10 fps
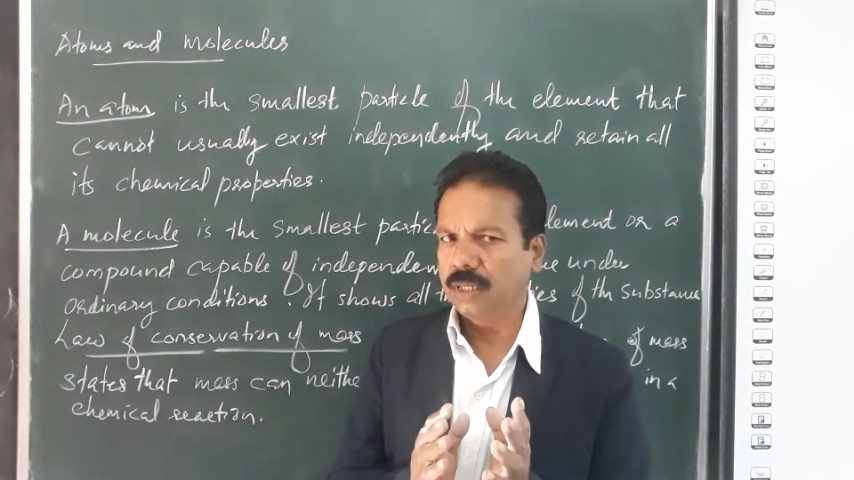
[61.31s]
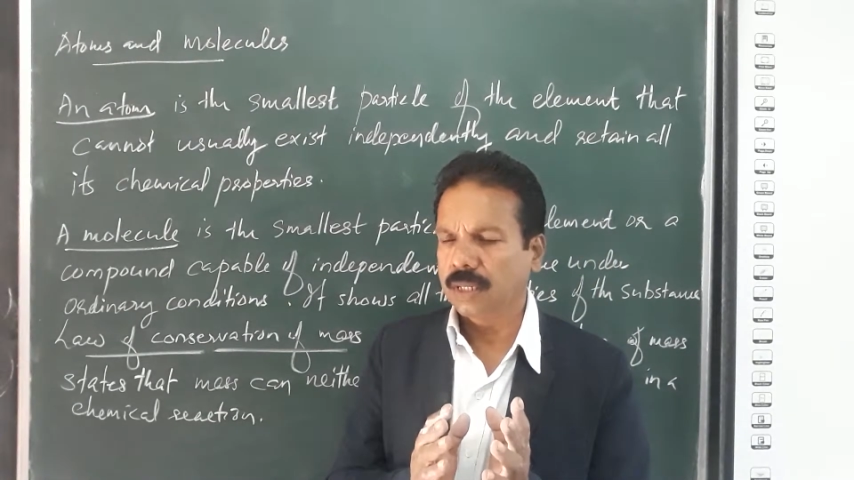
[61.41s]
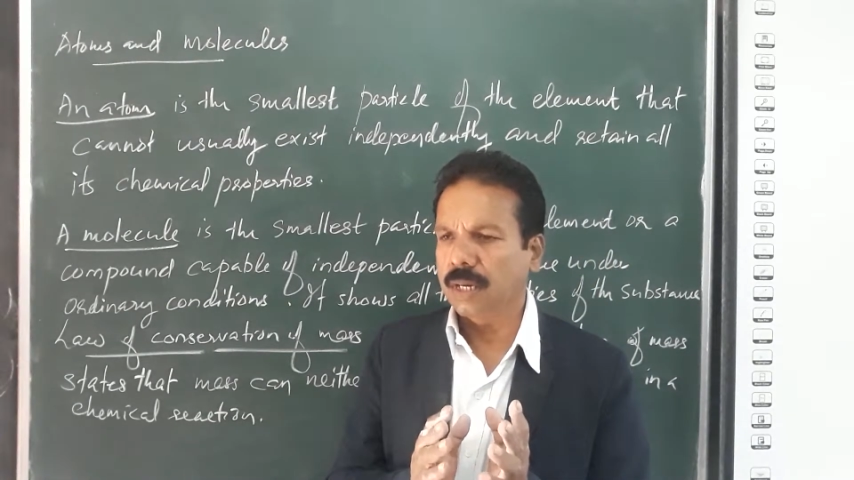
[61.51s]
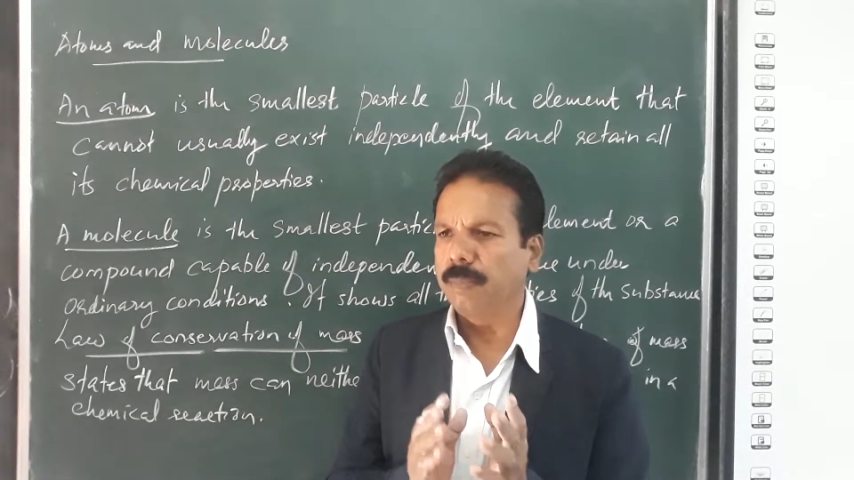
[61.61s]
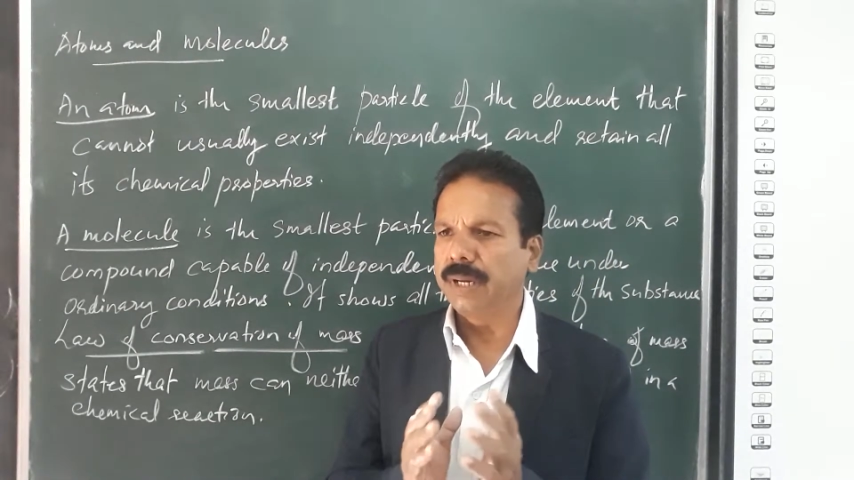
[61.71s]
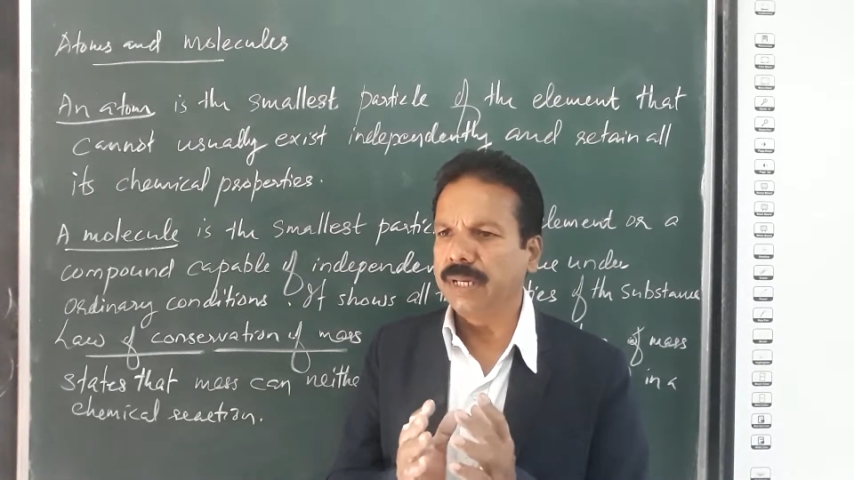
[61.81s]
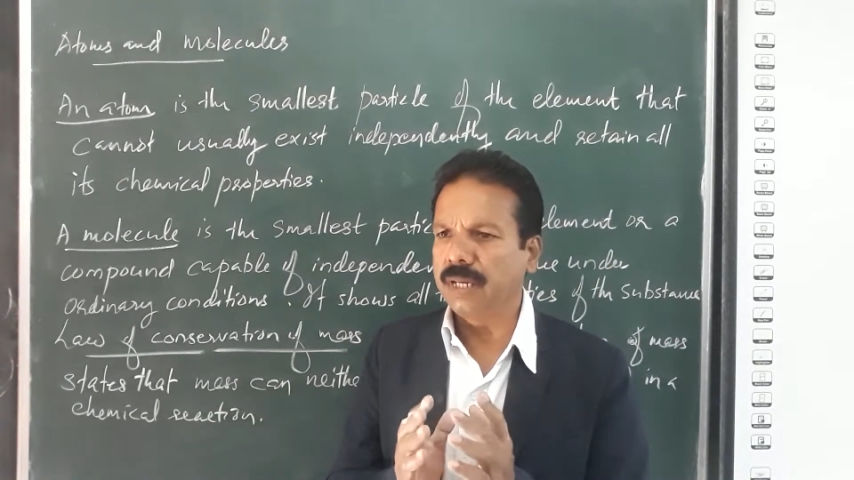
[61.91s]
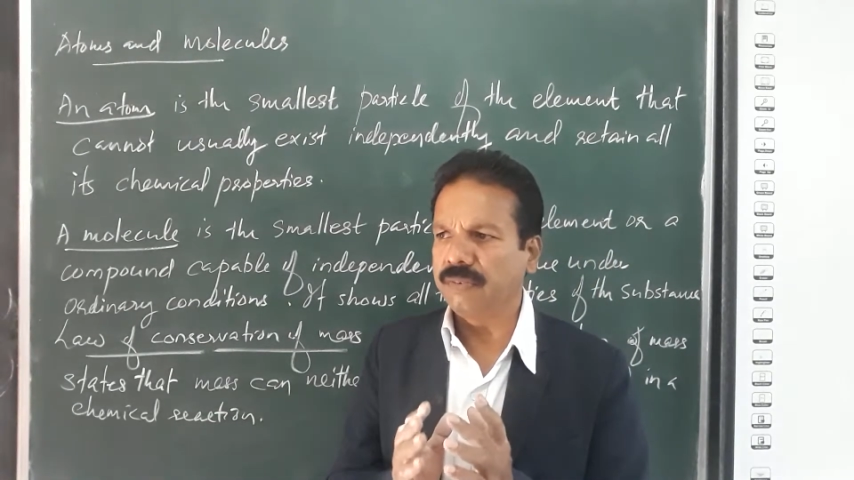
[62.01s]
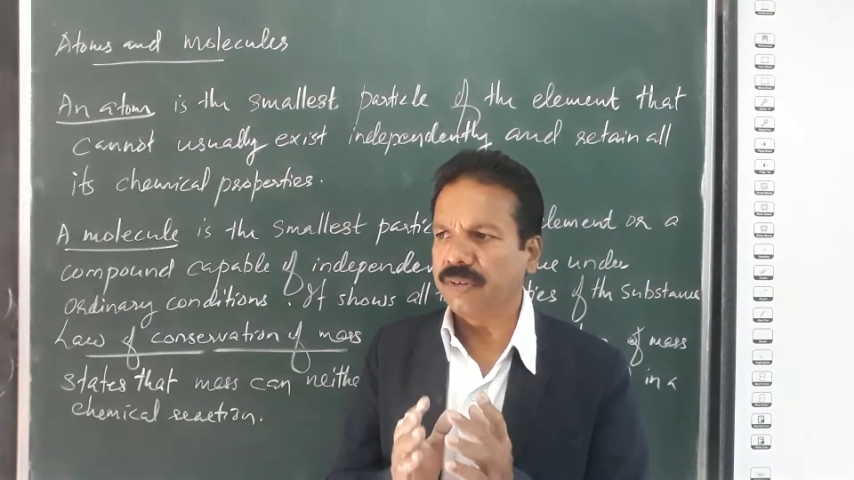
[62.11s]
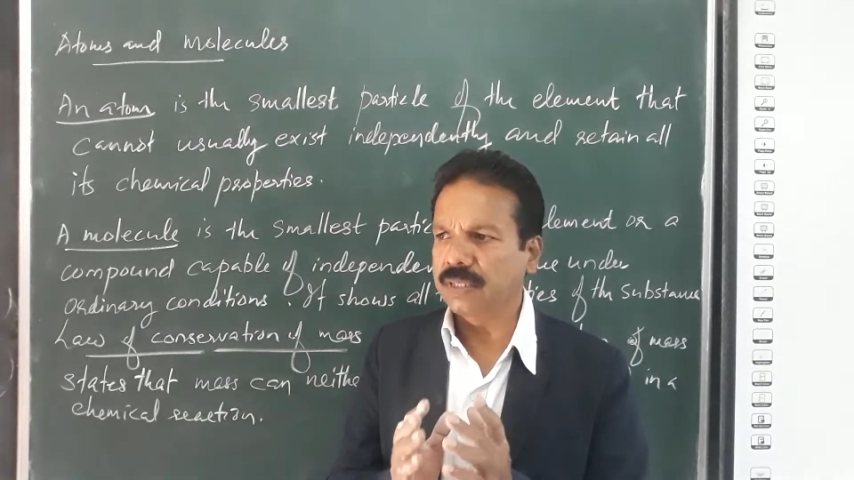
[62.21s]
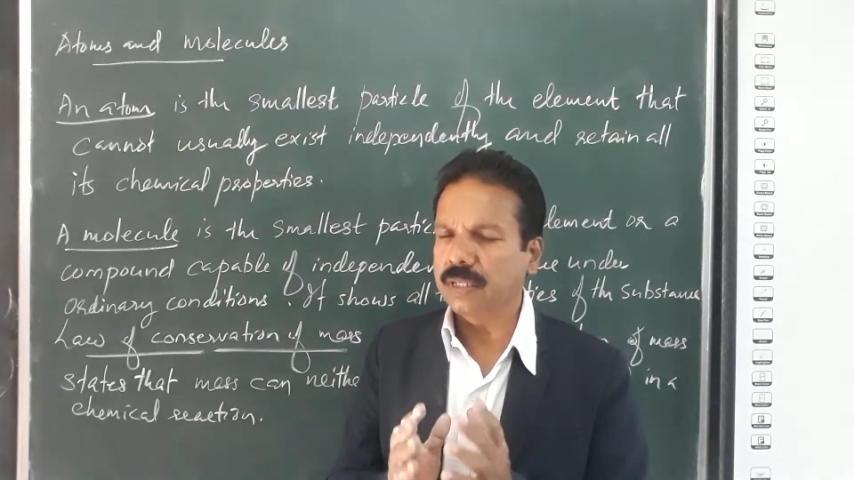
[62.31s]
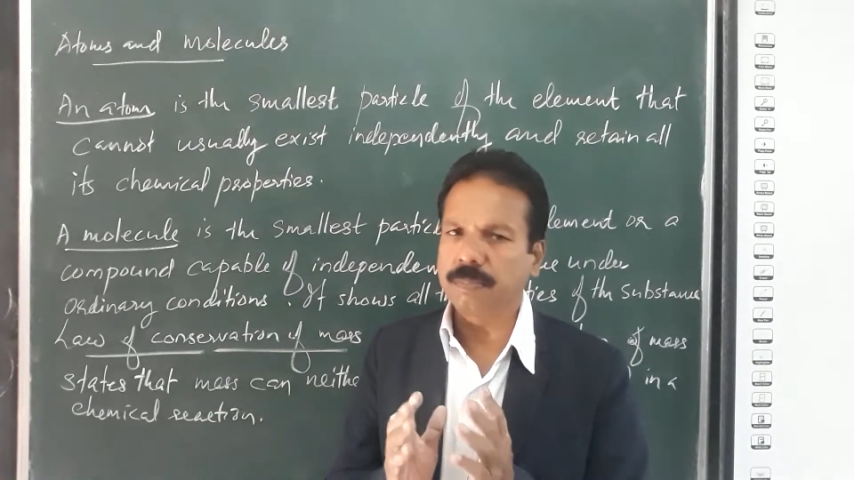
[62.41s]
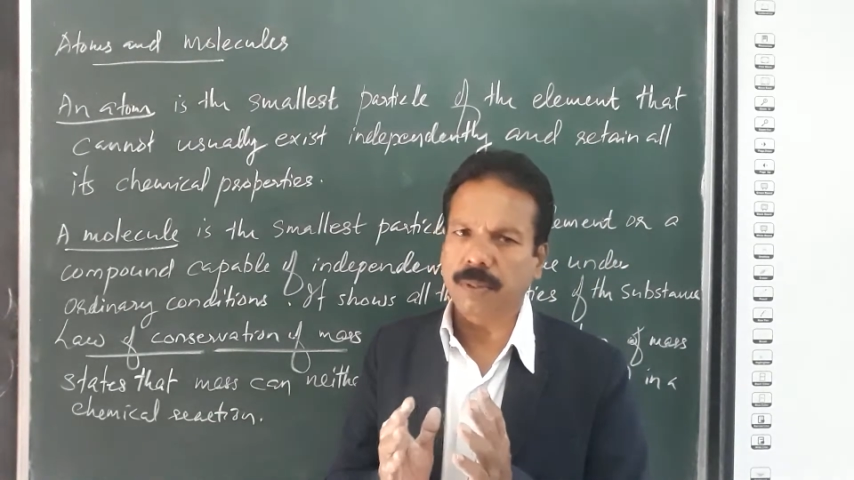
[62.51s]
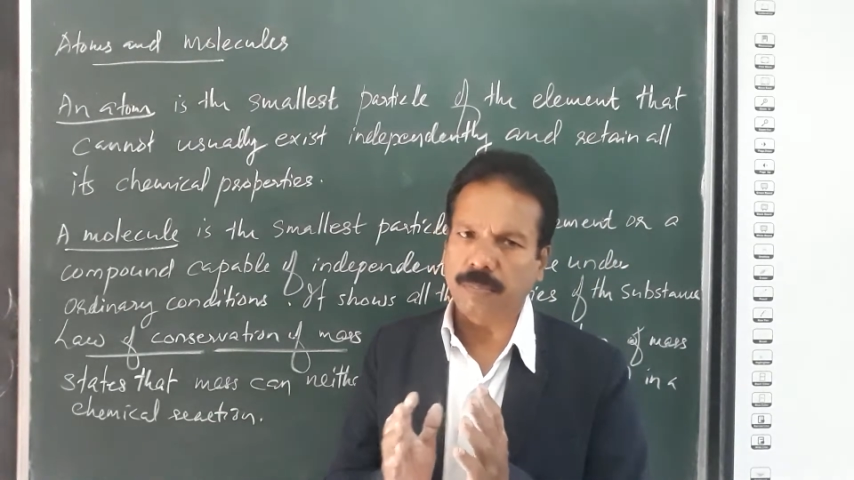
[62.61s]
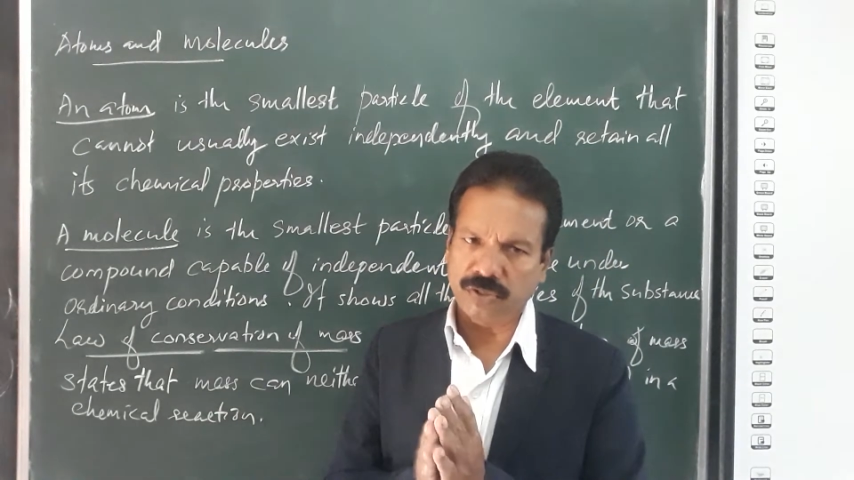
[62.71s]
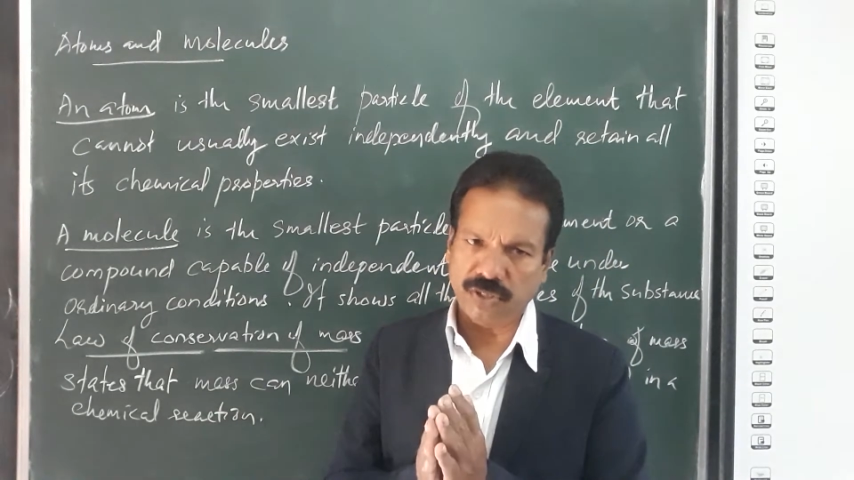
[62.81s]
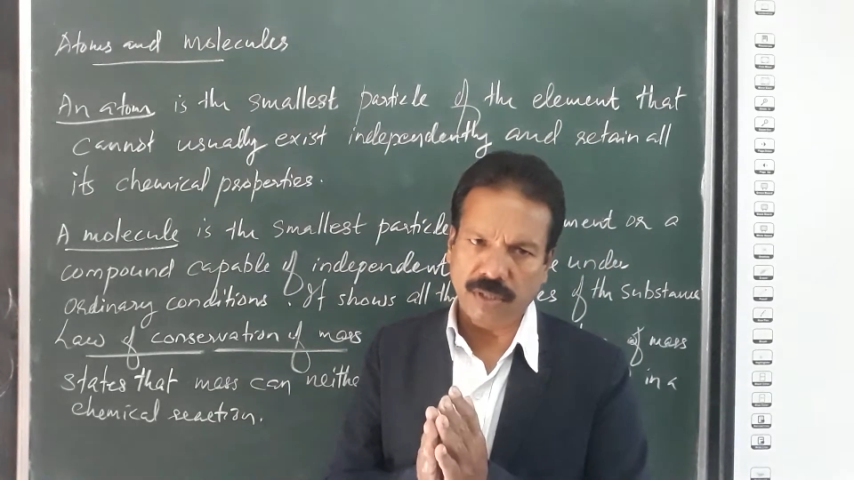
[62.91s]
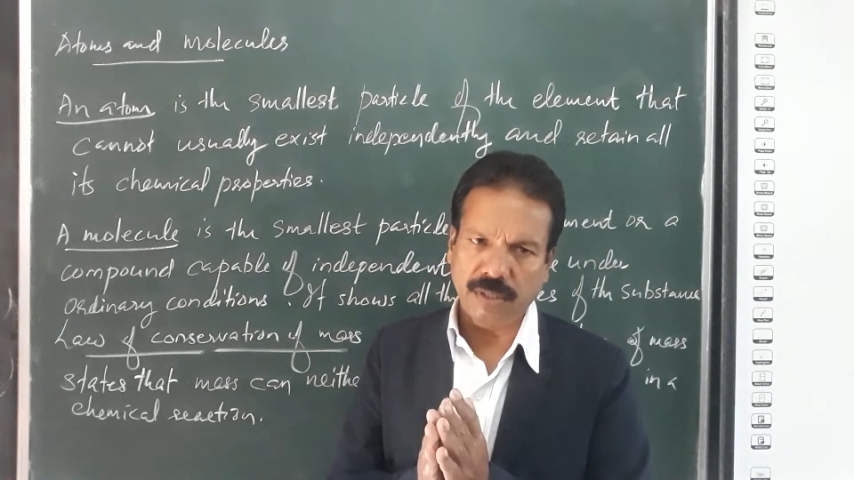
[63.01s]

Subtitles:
combined in a fixed proportion